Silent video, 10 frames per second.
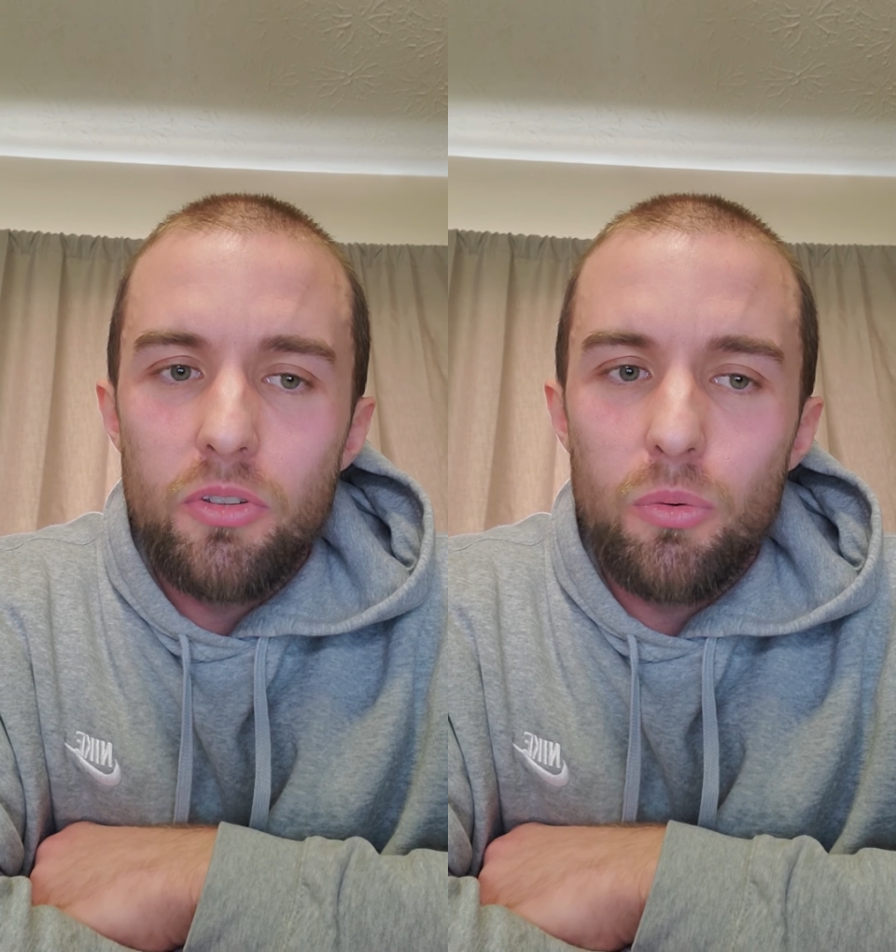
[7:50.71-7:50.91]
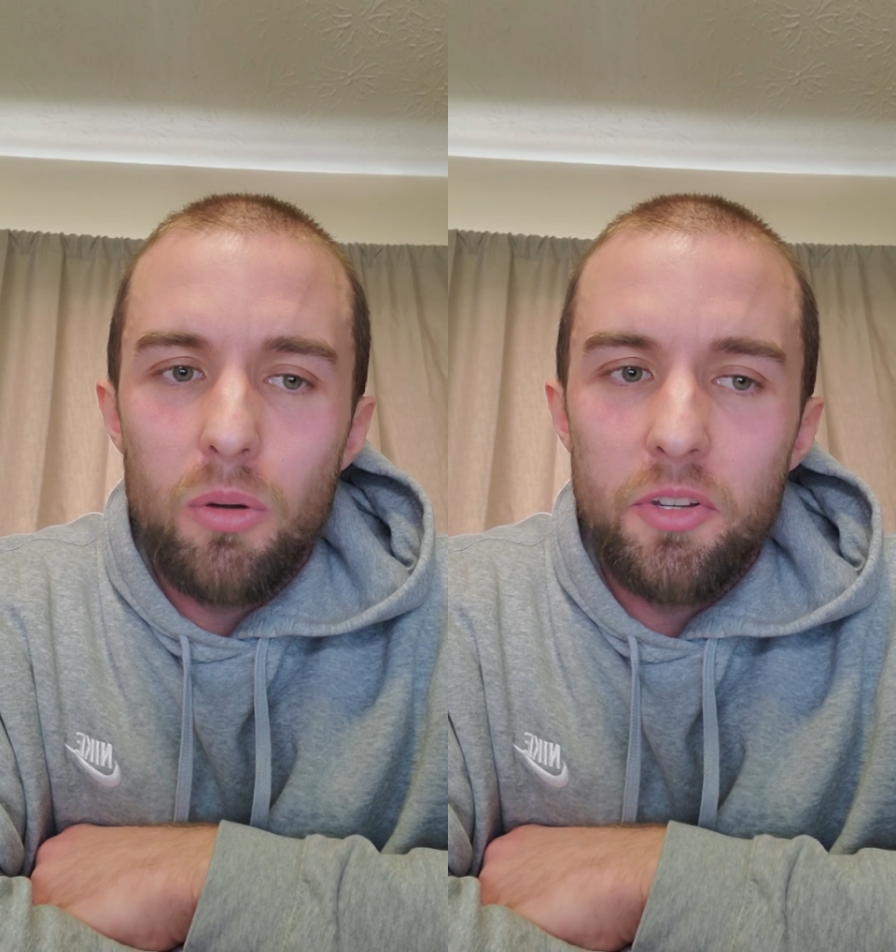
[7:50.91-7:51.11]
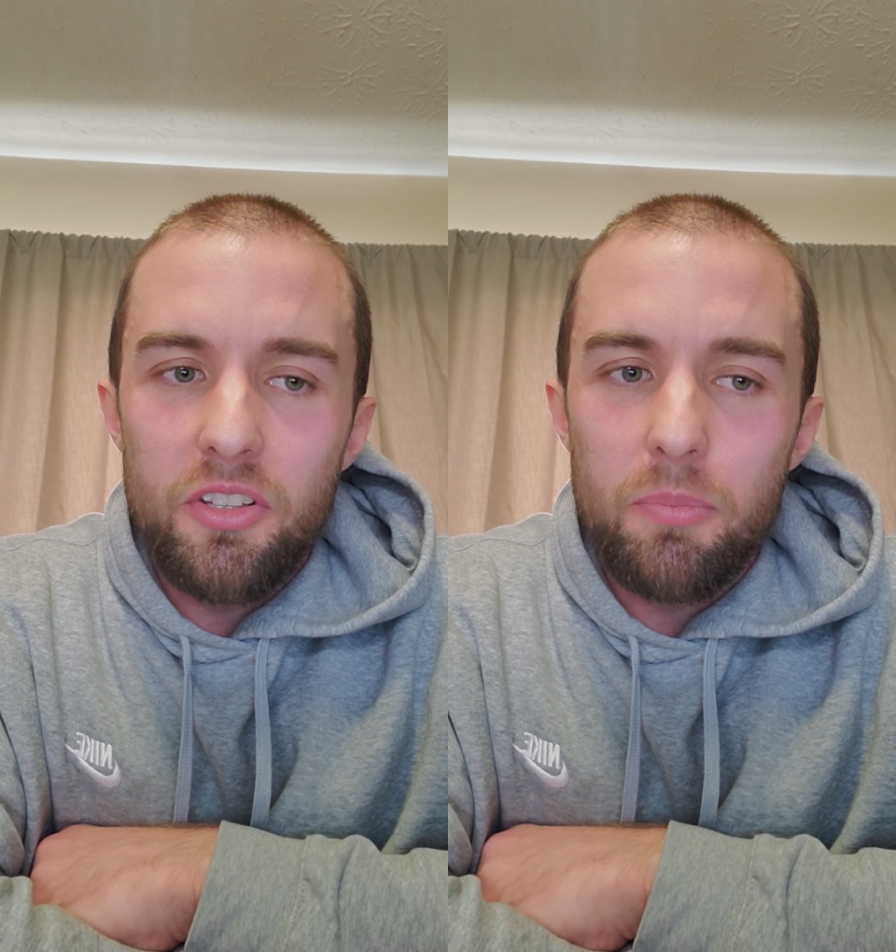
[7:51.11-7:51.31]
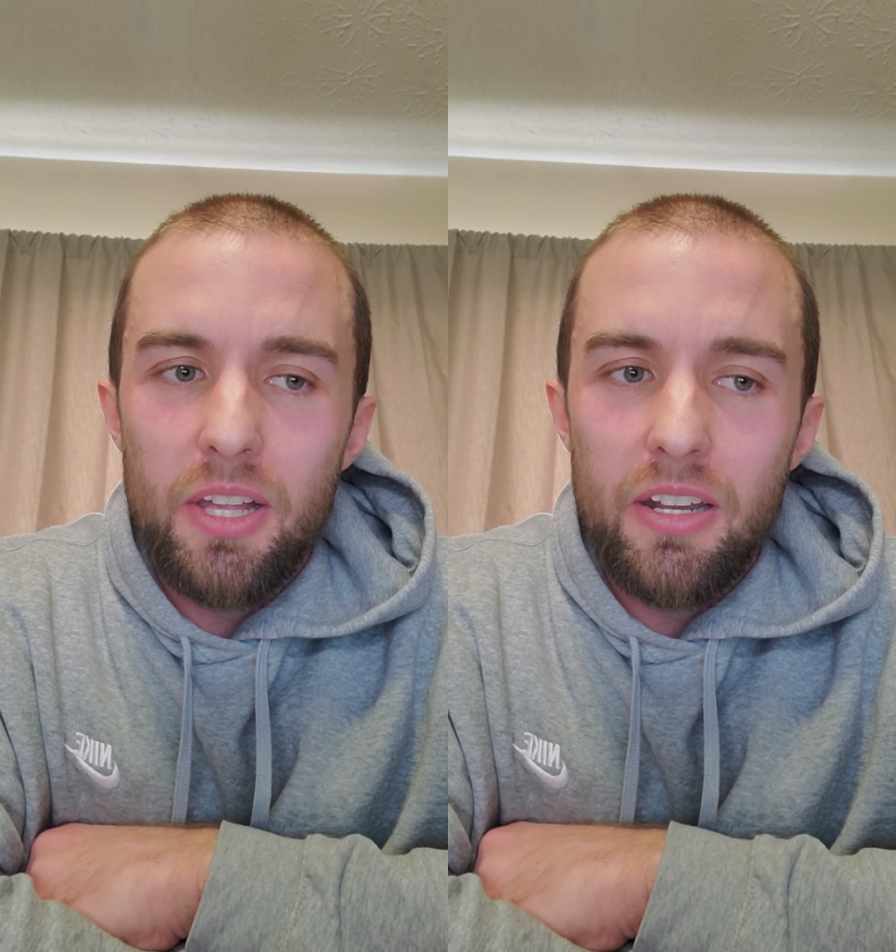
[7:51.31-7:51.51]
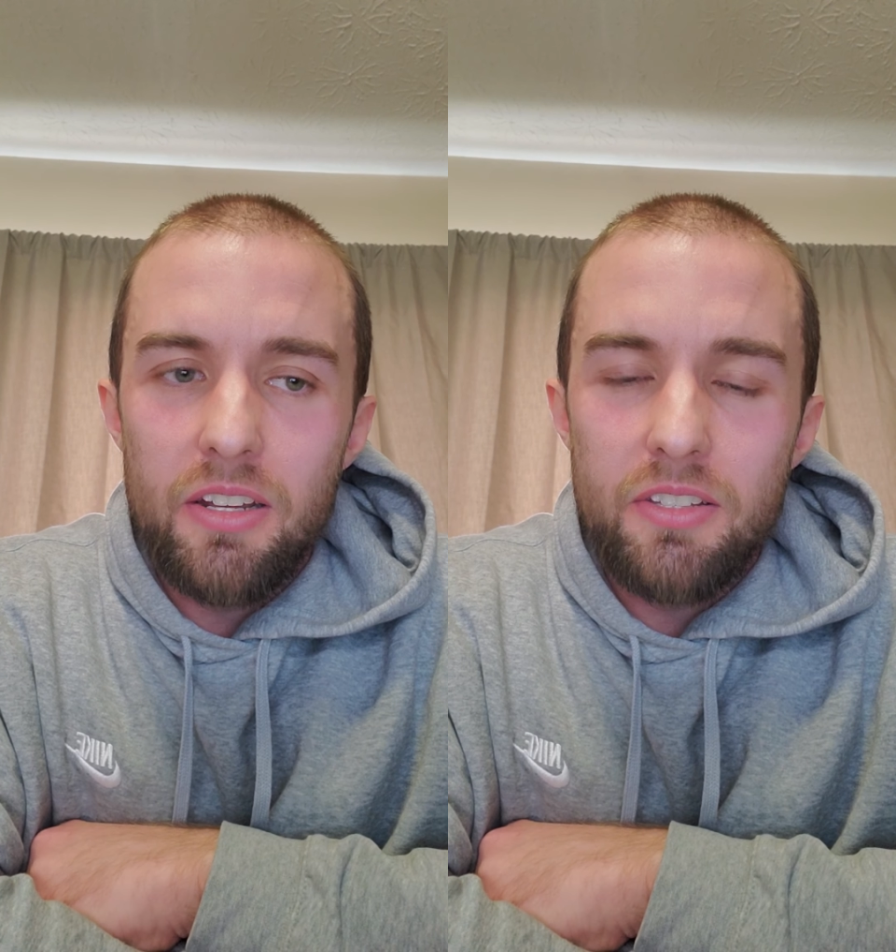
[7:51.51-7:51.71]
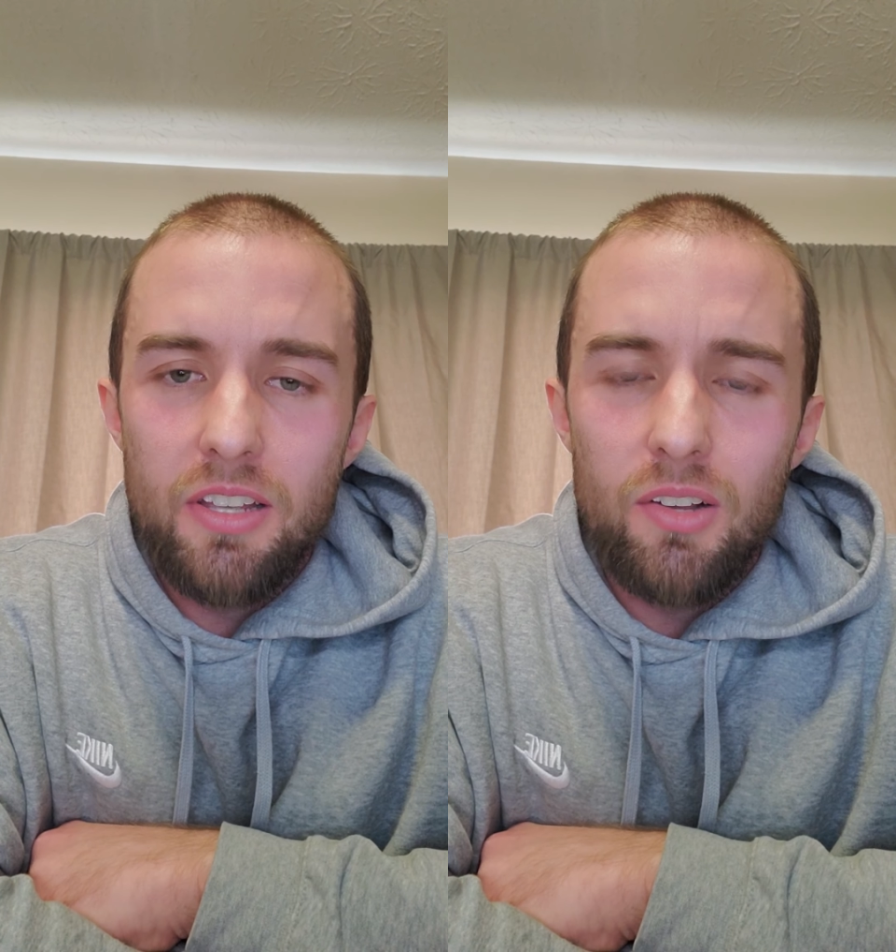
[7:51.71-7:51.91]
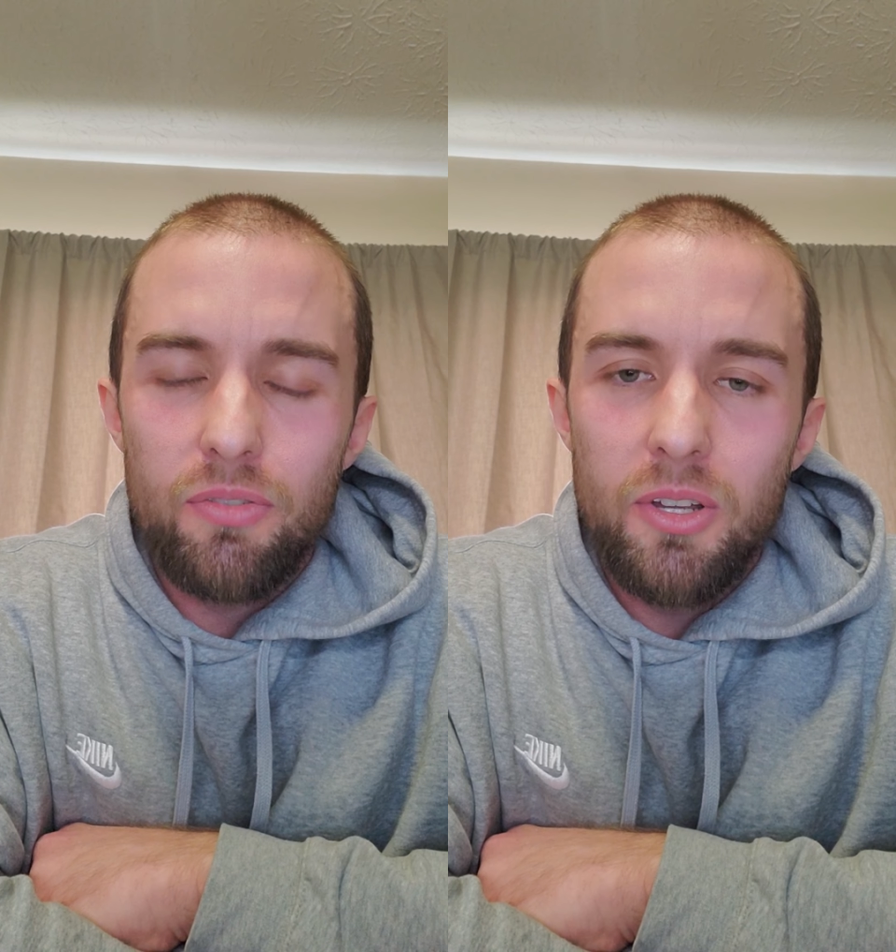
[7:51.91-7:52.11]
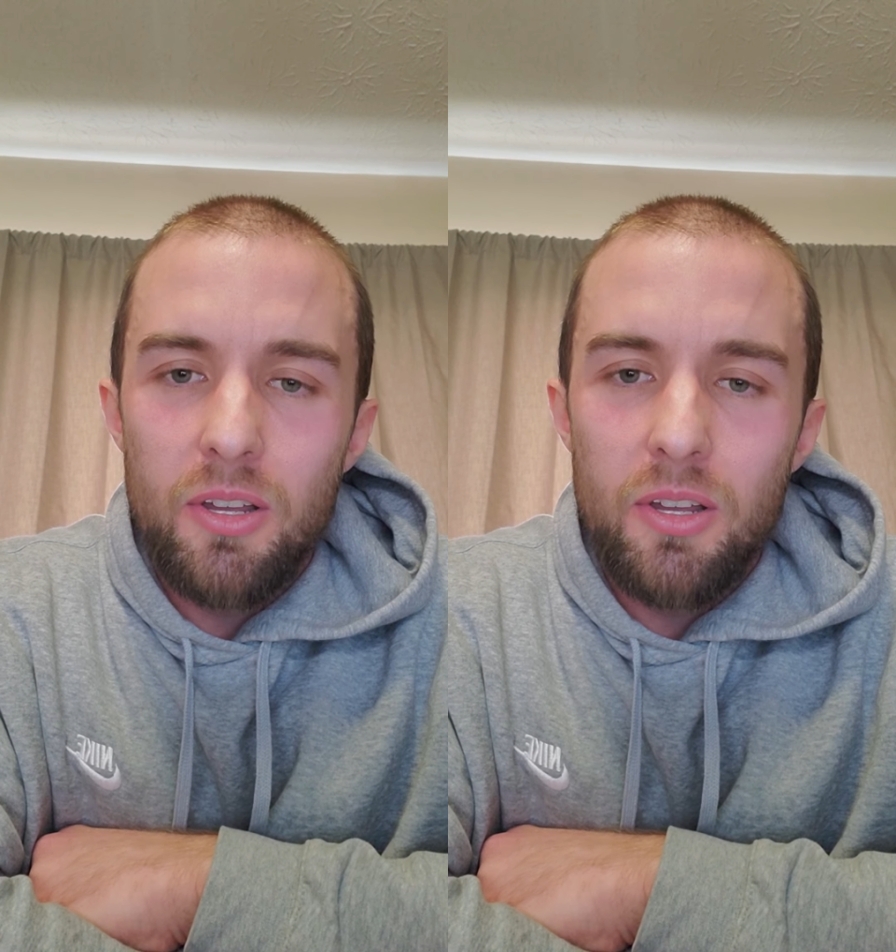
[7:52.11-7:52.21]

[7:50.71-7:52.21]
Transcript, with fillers: to the warming of the planet itself.